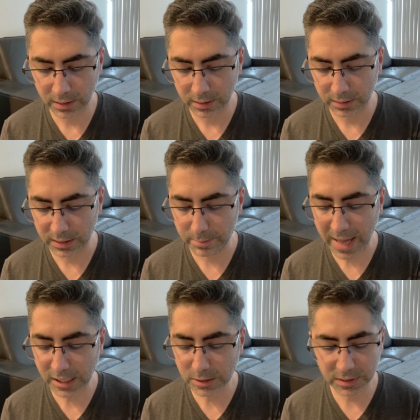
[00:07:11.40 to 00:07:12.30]
that the
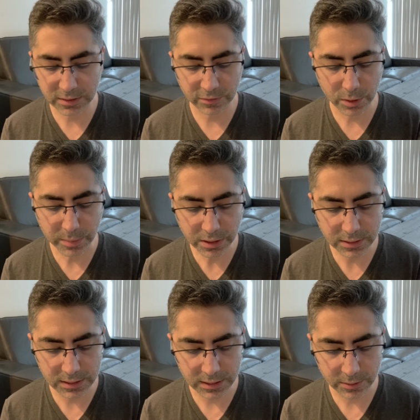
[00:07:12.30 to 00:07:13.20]
management of
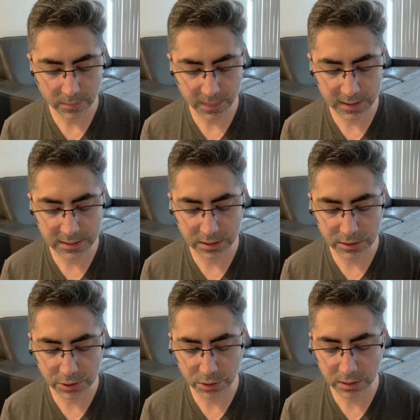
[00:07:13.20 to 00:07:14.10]
community is the
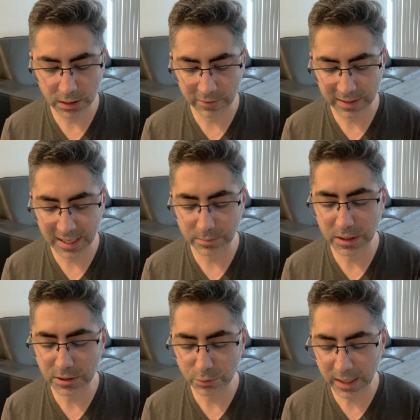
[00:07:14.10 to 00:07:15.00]
concern of an
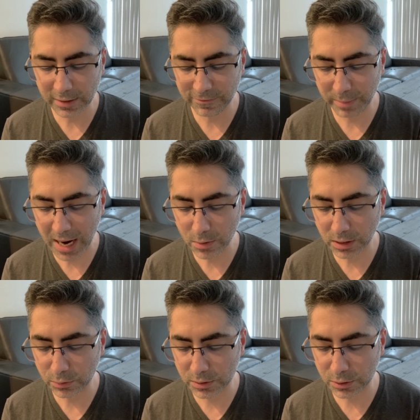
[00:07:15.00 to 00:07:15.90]
administrative power
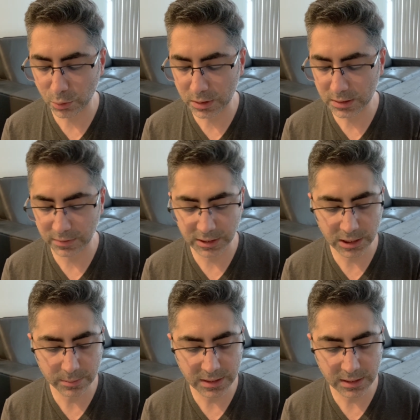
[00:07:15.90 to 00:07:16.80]
whose source of
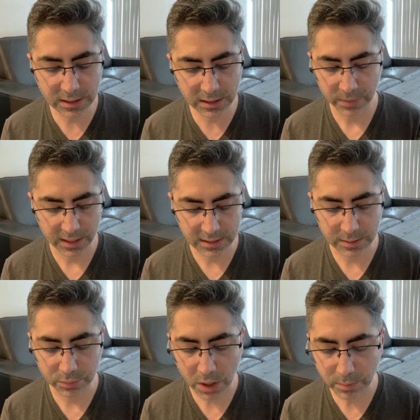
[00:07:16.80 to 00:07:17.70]
legitimacy is a
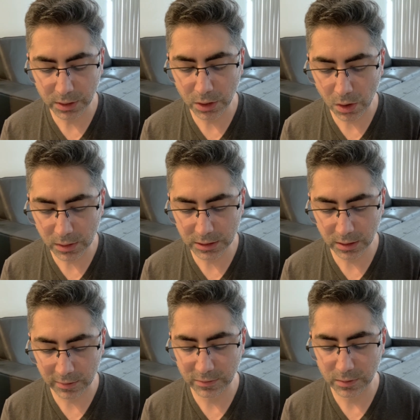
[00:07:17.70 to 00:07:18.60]
proper knowledge
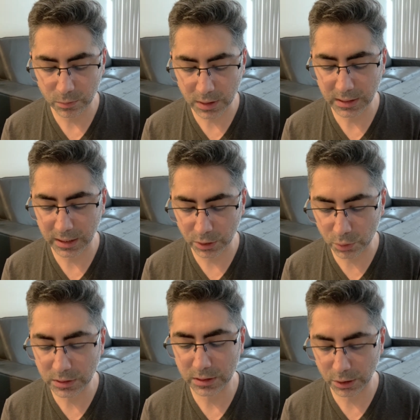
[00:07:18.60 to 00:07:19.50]
of what a
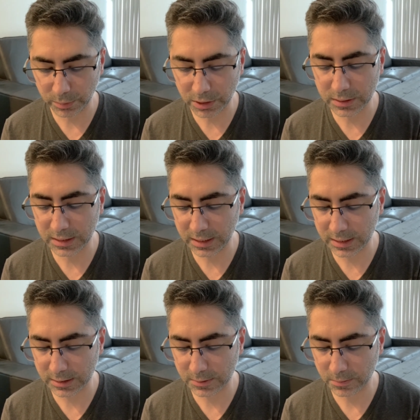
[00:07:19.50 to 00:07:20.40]
good community
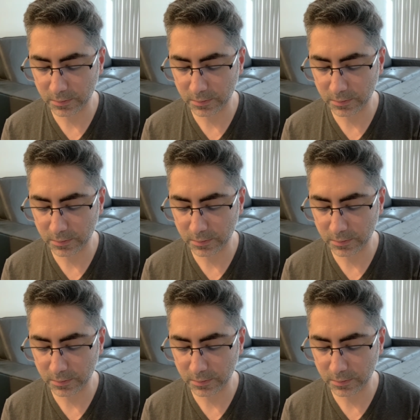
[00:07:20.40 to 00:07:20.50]
is.